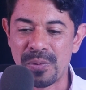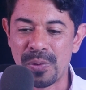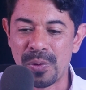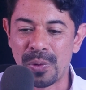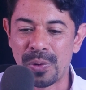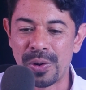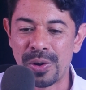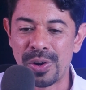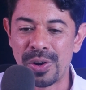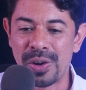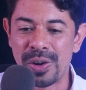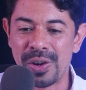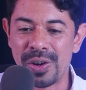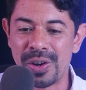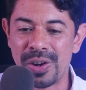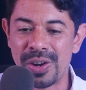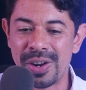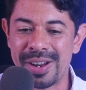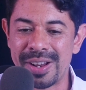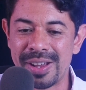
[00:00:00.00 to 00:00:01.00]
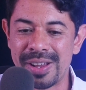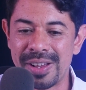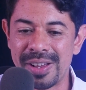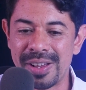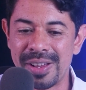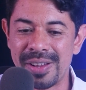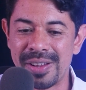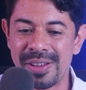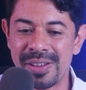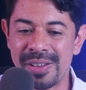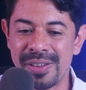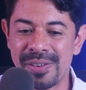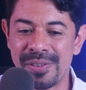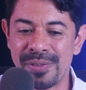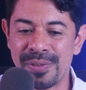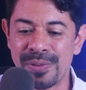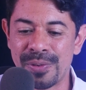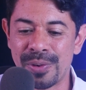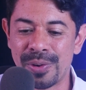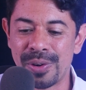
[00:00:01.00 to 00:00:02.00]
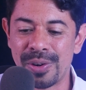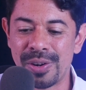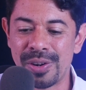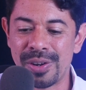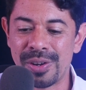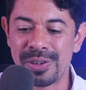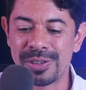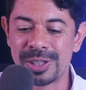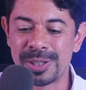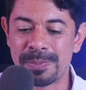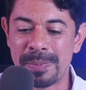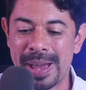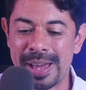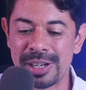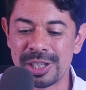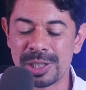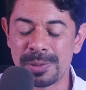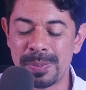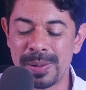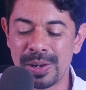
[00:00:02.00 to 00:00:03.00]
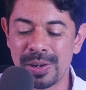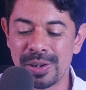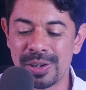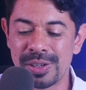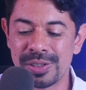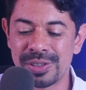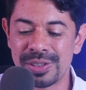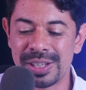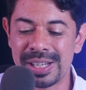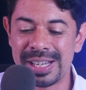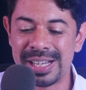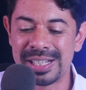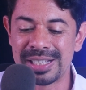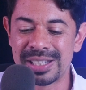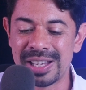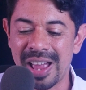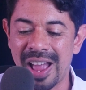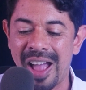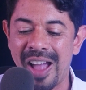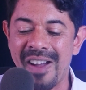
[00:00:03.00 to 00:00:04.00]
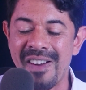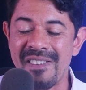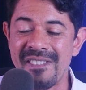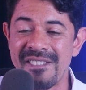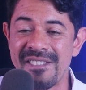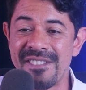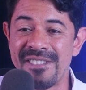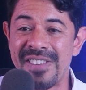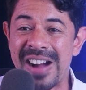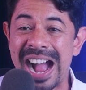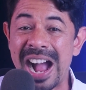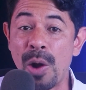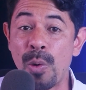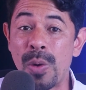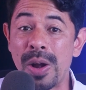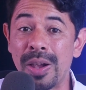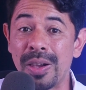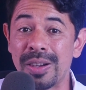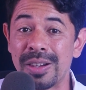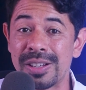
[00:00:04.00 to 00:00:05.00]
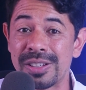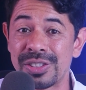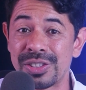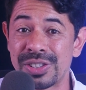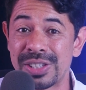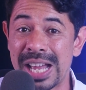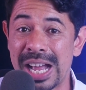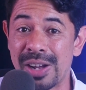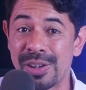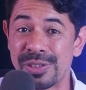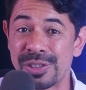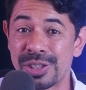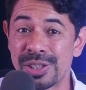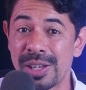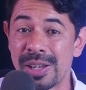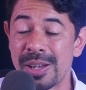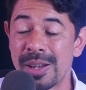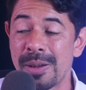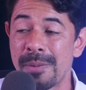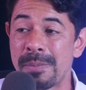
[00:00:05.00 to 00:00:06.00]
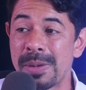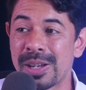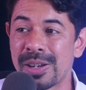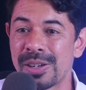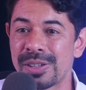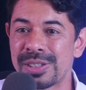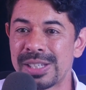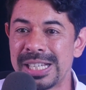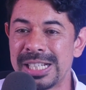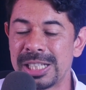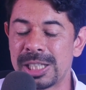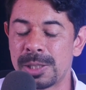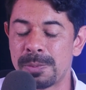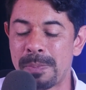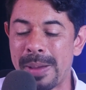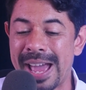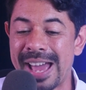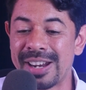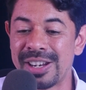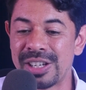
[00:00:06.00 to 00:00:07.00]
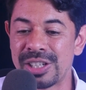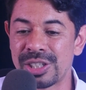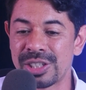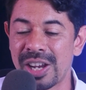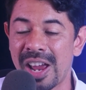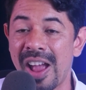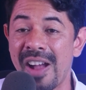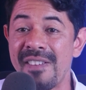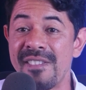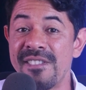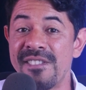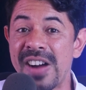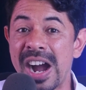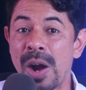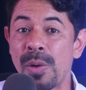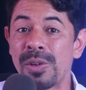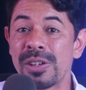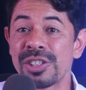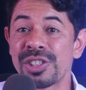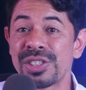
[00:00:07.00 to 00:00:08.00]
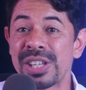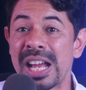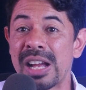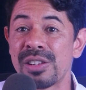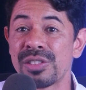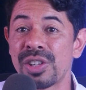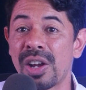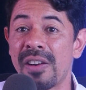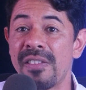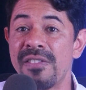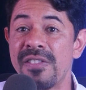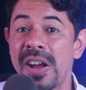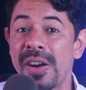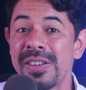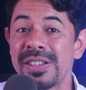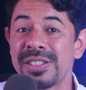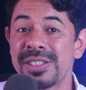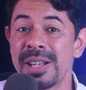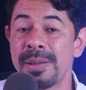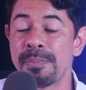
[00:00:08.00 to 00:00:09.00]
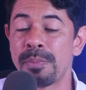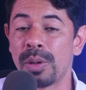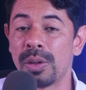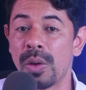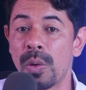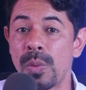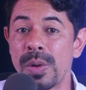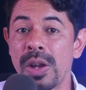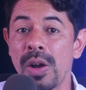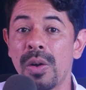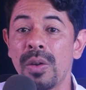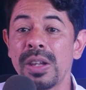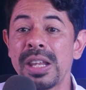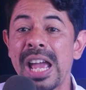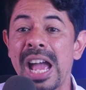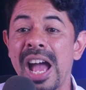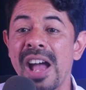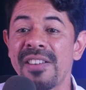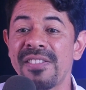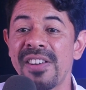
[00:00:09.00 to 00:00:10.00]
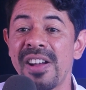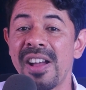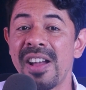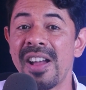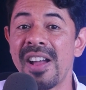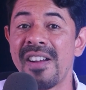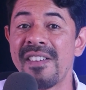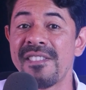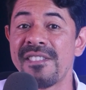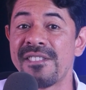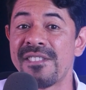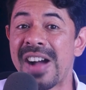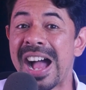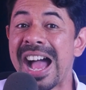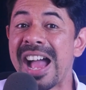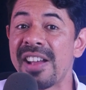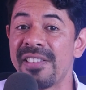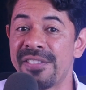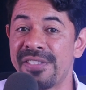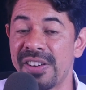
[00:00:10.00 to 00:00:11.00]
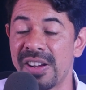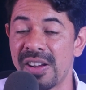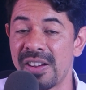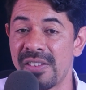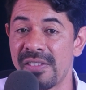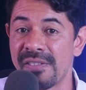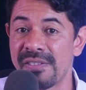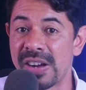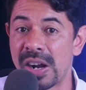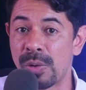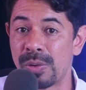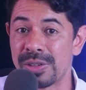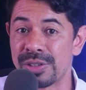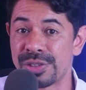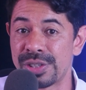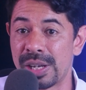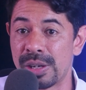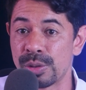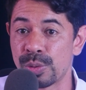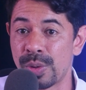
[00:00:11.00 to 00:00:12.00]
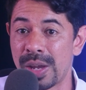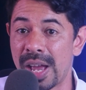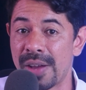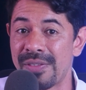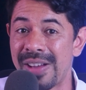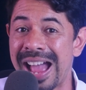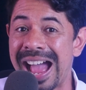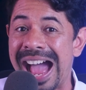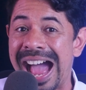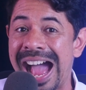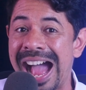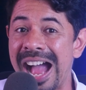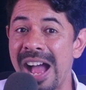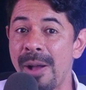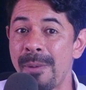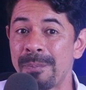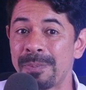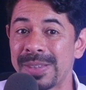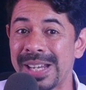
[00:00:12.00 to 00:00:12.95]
for Spanish speakers, is vowel sounds. Because in Spanish, vowel sounds are very simple. We only have 5 vowel sounds. We have a,